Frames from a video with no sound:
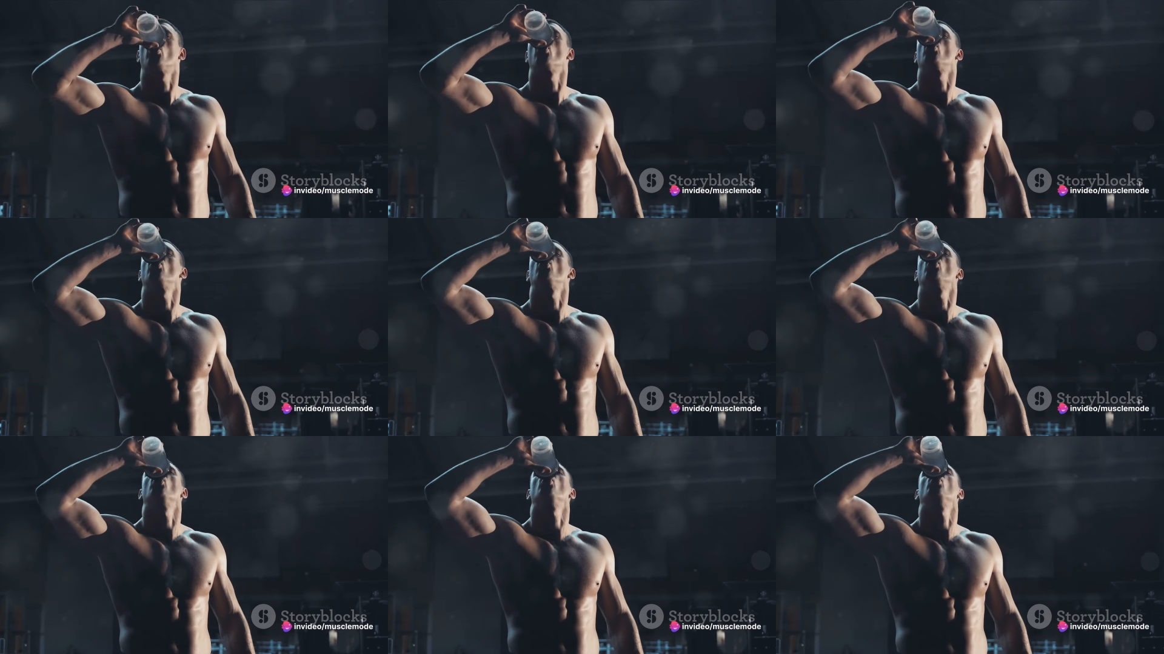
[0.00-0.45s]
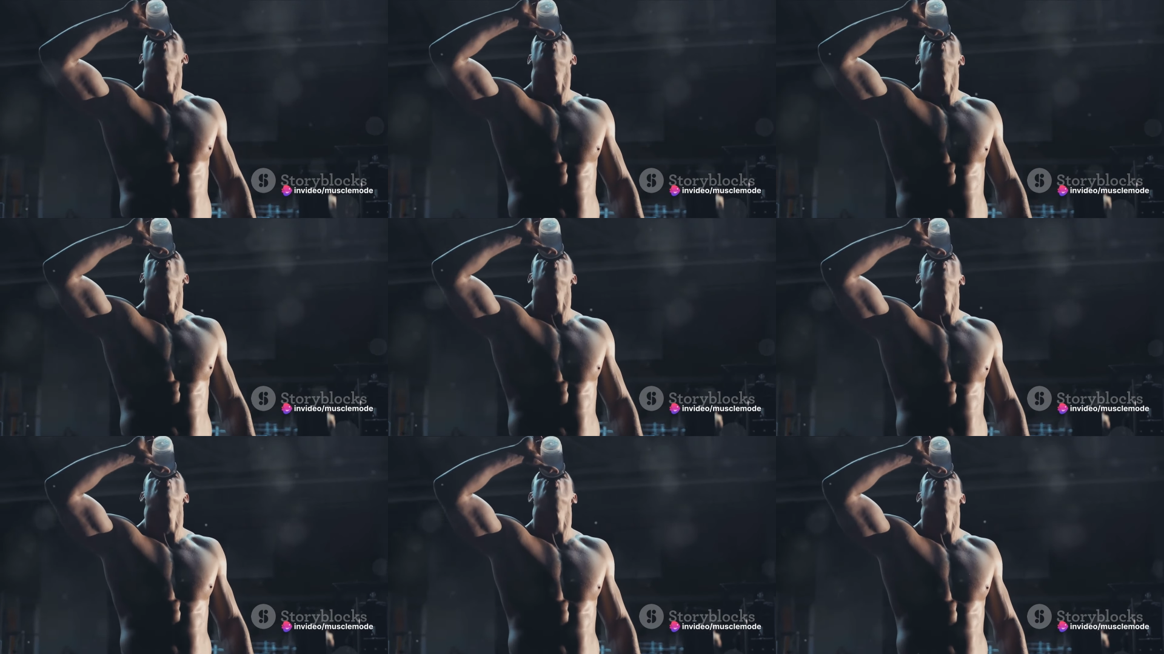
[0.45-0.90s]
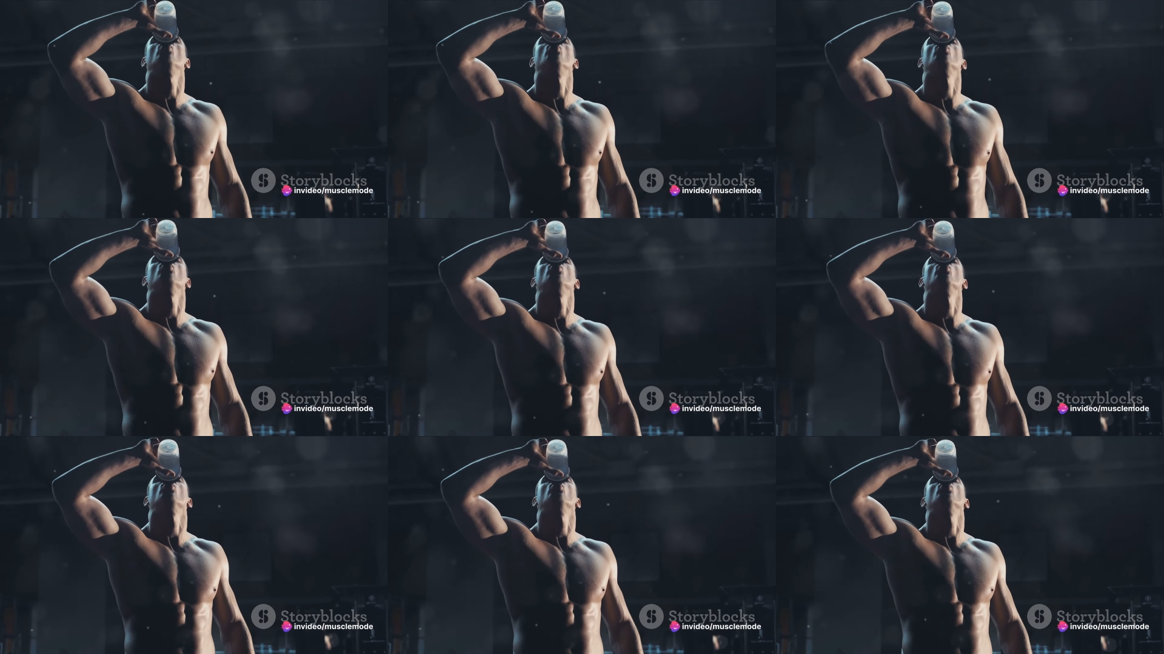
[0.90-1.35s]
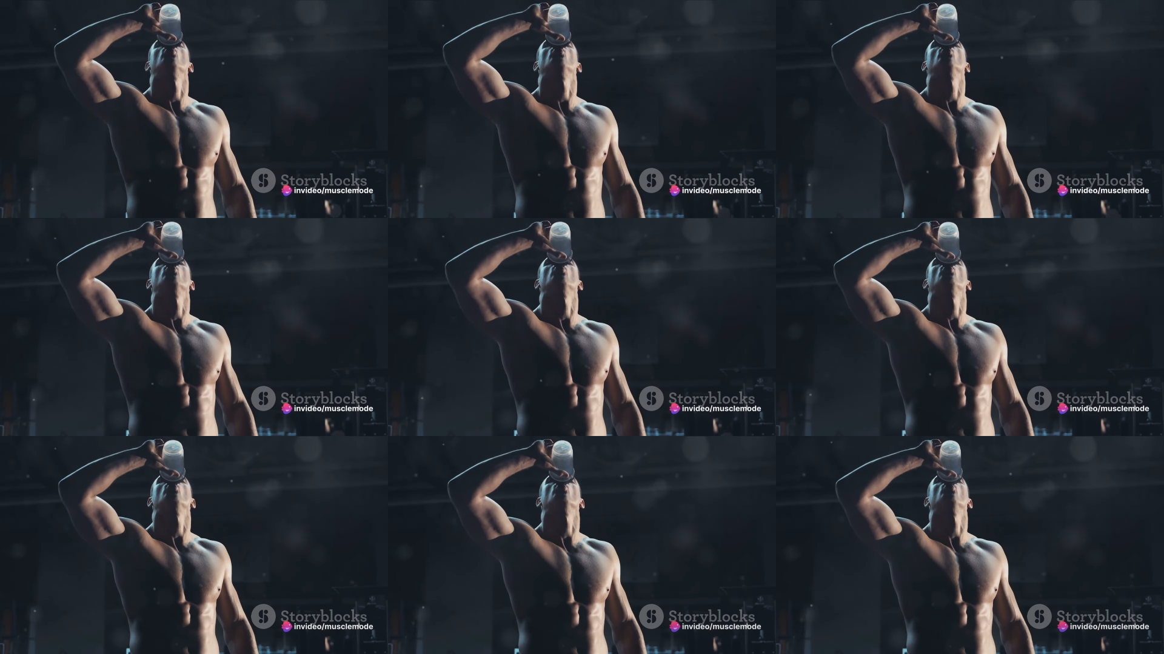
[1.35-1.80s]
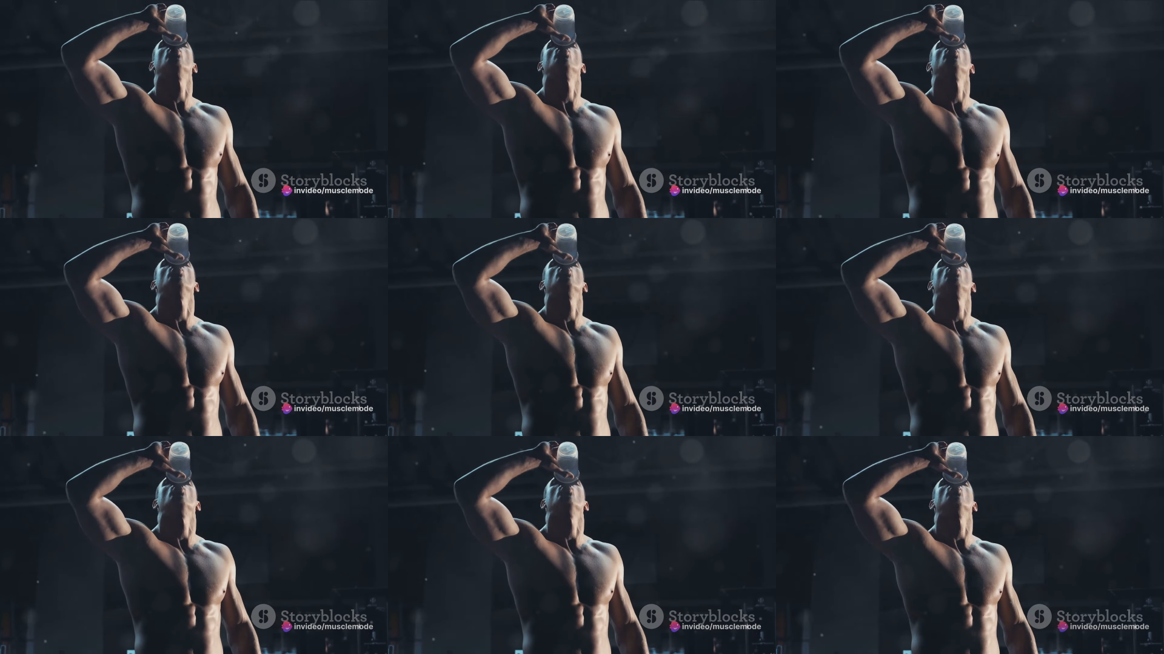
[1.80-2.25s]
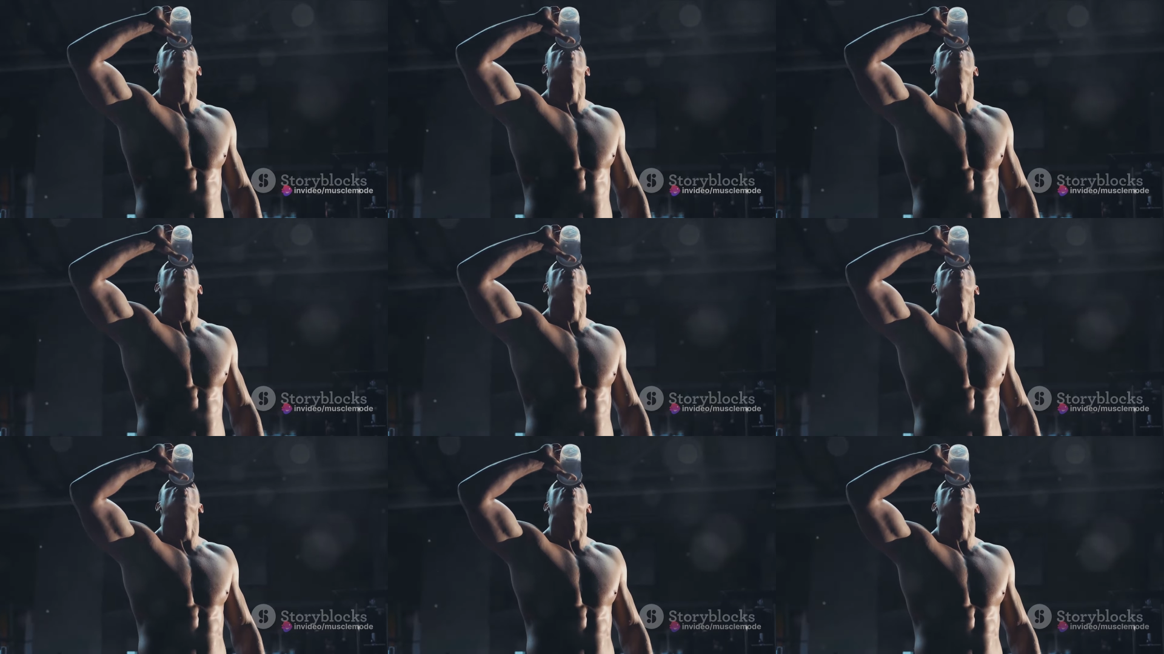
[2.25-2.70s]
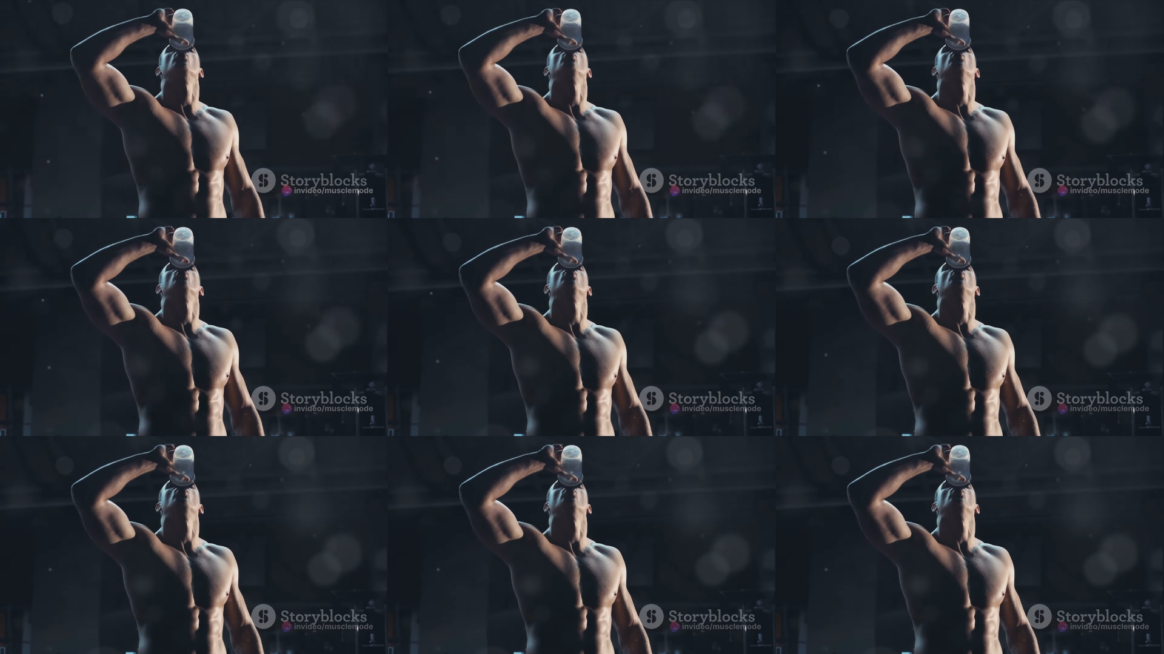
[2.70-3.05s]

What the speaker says: (no speaker visible)